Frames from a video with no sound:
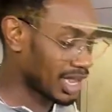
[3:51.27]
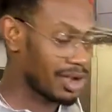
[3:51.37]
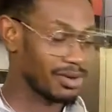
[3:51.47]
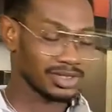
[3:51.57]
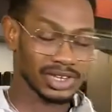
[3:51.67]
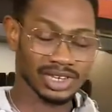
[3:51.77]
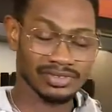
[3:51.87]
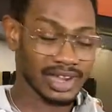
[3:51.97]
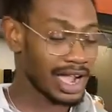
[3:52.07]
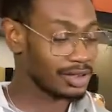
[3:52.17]
And we're talking
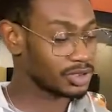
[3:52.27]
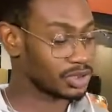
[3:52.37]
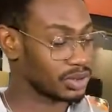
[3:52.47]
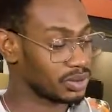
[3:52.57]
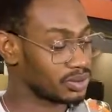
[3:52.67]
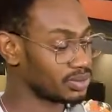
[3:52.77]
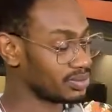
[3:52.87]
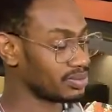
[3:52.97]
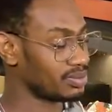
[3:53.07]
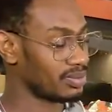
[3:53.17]
of the outsole,
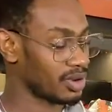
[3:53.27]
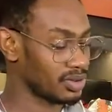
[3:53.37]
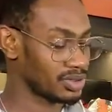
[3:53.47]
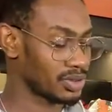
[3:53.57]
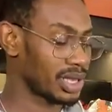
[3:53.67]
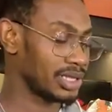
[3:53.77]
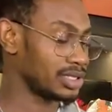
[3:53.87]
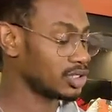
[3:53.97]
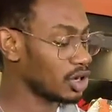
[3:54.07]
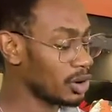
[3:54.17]
so at the
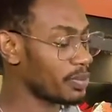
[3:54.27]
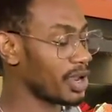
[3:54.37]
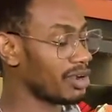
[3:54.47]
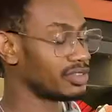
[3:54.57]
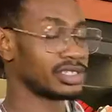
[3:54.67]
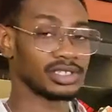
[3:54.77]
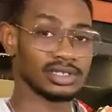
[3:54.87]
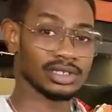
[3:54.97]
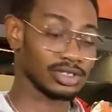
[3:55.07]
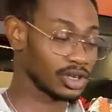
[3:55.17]
top you have
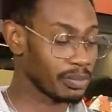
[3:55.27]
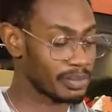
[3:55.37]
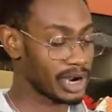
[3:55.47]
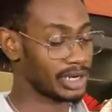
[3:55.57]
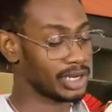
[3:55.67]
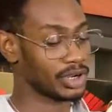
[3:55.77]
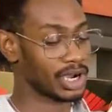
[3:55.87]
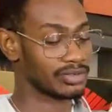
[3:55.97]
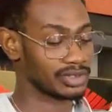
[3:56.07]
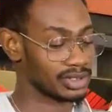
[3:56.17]
the Jumpman, then you
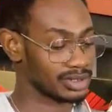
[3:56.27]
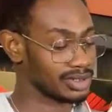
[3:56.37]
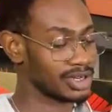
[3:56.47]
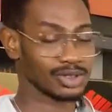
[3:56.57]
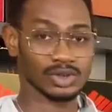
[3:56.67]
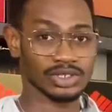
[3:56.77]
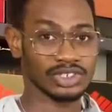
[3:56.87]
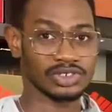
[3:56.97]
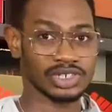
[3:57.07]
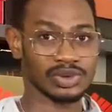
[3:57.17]
have the
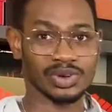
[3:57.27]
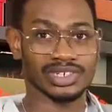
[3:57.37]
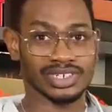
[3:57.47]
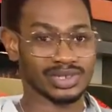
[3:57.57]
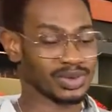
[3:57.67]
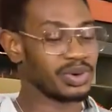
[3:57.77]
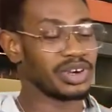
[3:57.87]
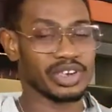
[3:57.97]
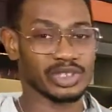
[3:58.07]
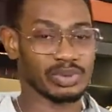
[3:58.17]
23. What else? What
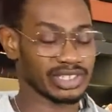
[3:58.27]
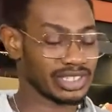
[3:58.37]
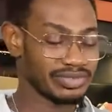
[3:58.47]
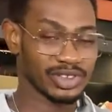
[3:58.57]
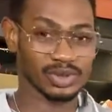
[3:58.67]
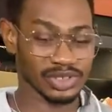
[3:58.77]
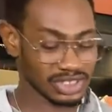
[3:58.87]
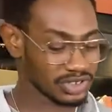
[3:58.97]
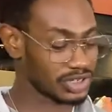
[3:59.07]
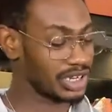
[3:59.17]
were you expecting if not
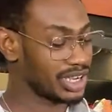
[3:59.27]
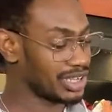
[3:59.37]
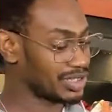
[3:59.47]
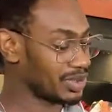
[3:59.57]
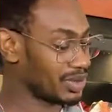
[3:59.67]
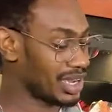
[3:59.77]
23? So